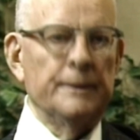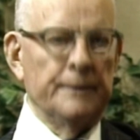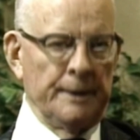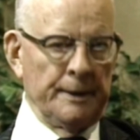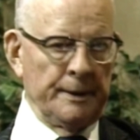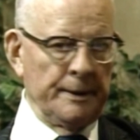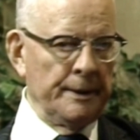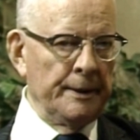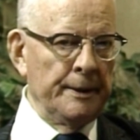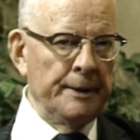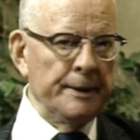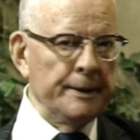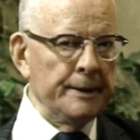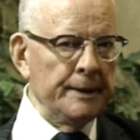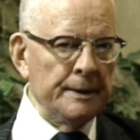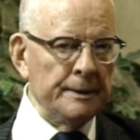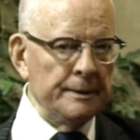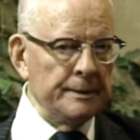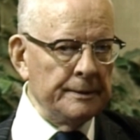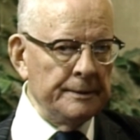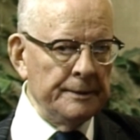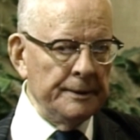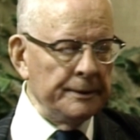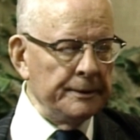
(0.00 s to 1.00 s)
They learn it
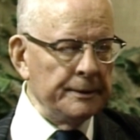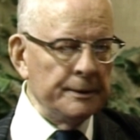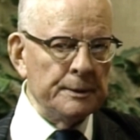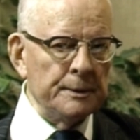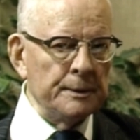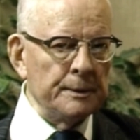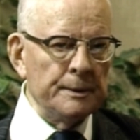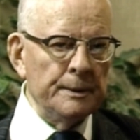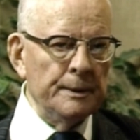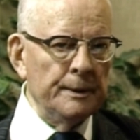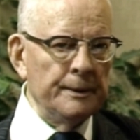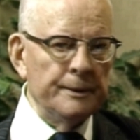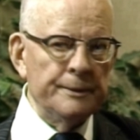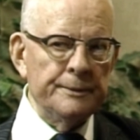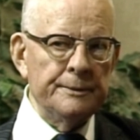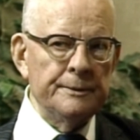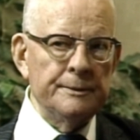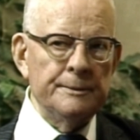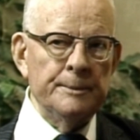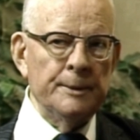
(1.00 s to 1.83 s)
in statistical courses,